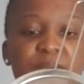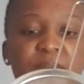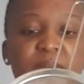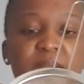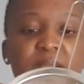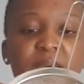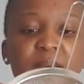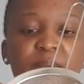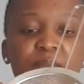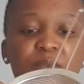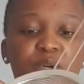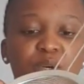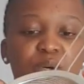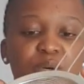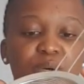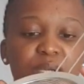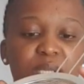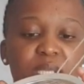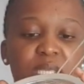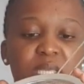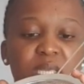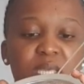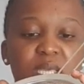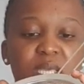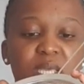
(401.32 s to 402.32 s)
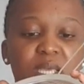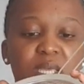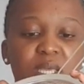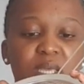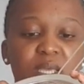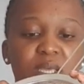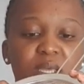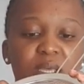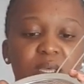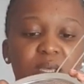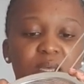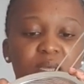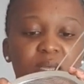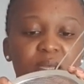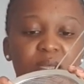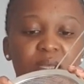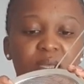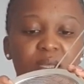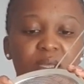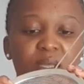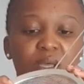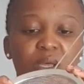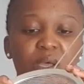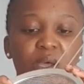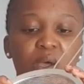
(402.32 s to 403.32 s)
when I'm cooking,
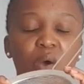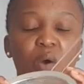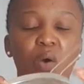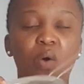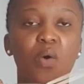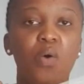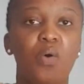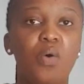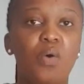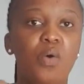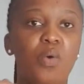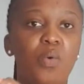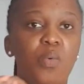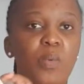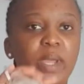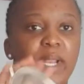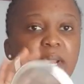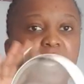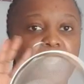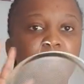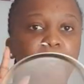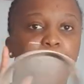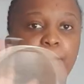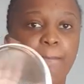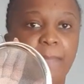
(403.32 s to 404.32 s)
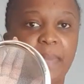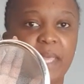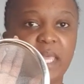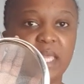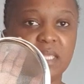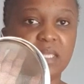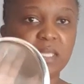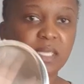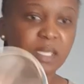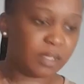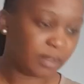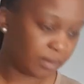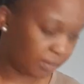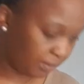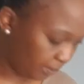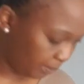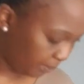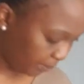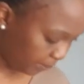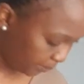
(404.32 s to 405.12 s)
or when I'm baking.